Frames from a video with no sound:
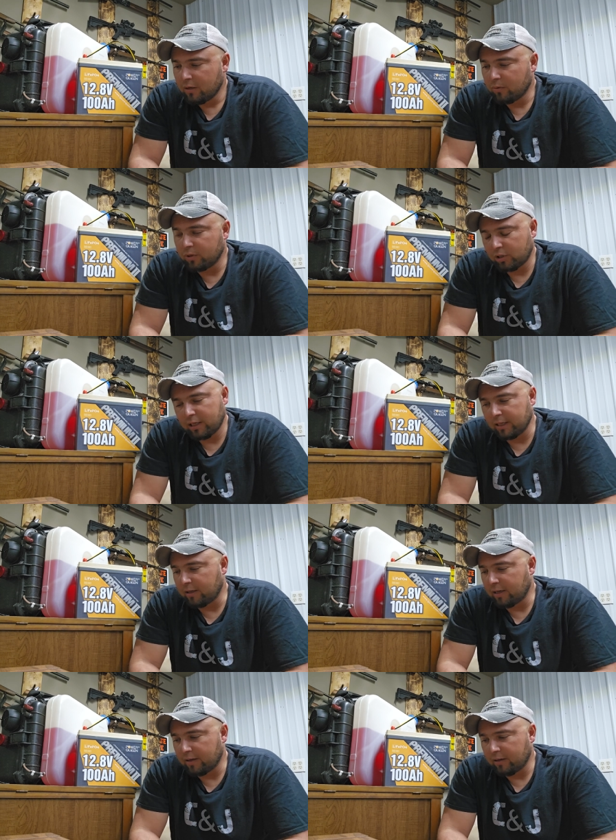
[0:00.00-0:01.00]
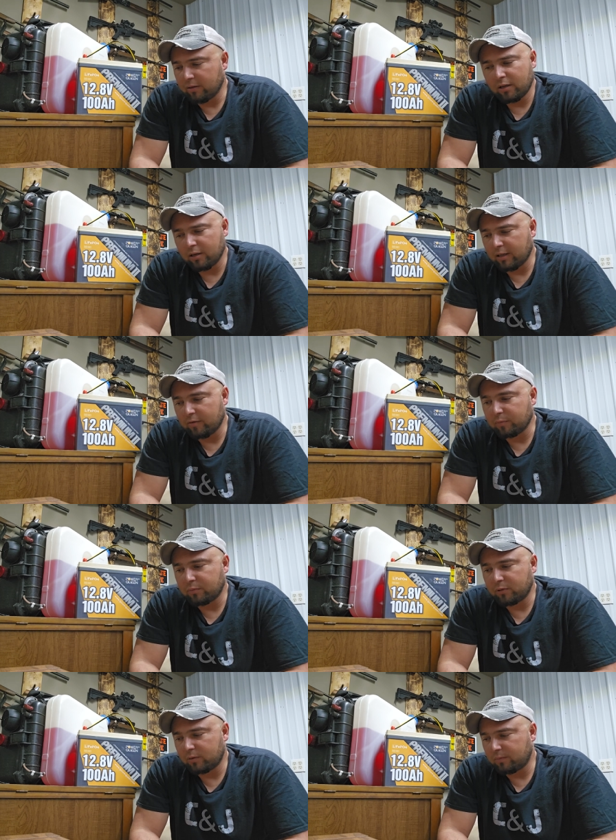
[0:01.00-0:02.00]
which I did not have, not have a
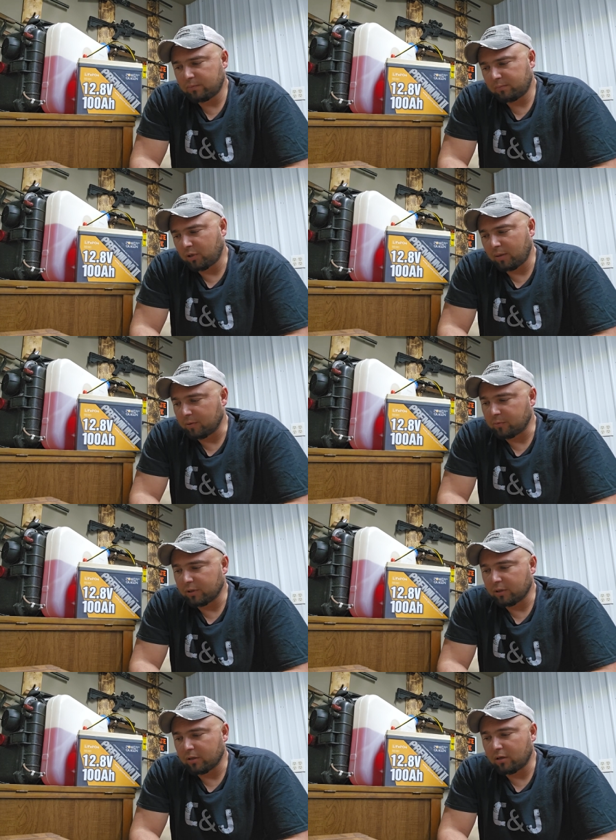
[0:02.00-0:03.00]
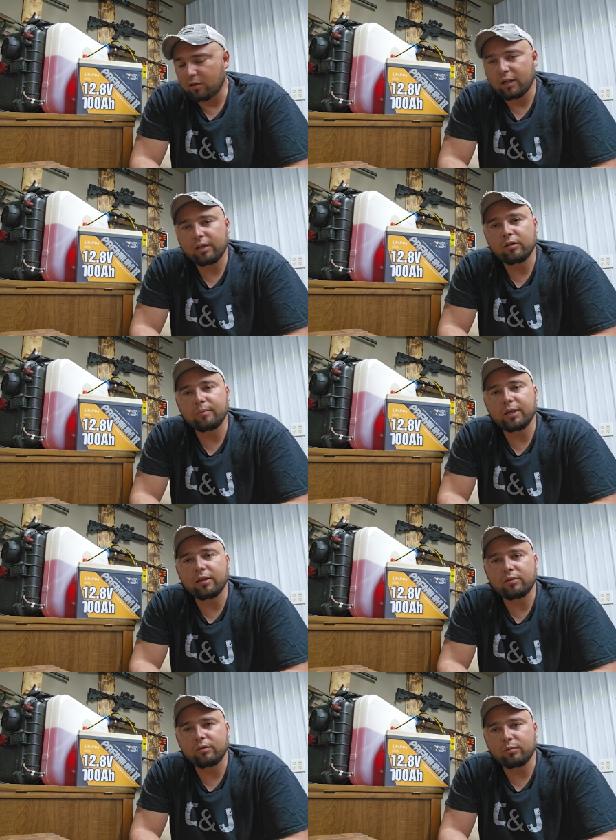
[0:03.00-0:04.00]
problem with at all. I could have made
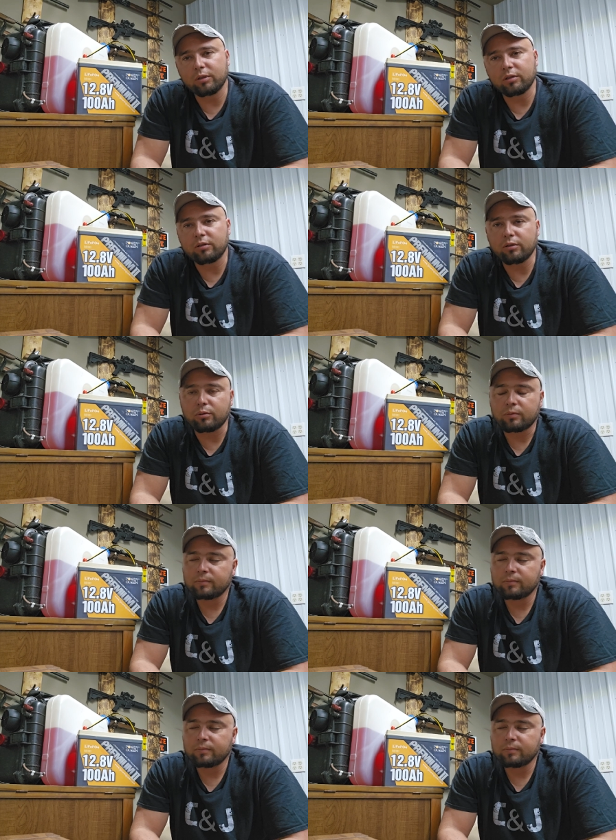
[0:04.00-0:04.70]
it through with the two.